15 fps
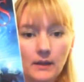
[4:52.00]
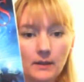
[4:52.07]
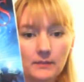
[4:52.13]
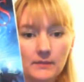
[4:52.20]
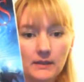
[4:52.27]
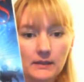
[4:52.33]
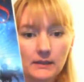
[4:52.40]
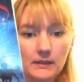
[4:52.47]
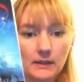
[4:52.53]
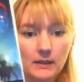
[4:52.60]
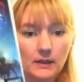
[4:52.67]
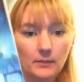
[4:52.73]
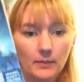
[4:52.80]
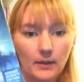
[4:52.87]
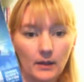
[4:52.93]
The Empty
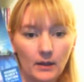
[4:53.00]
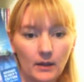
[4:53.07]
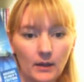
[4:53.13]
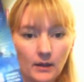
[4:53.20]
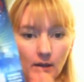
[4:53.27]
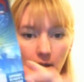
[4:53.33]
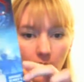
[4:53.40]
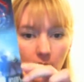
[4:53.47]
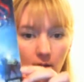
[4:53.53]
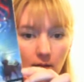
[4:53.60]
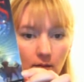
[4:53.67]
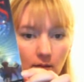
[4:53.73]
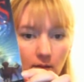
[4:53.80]
City by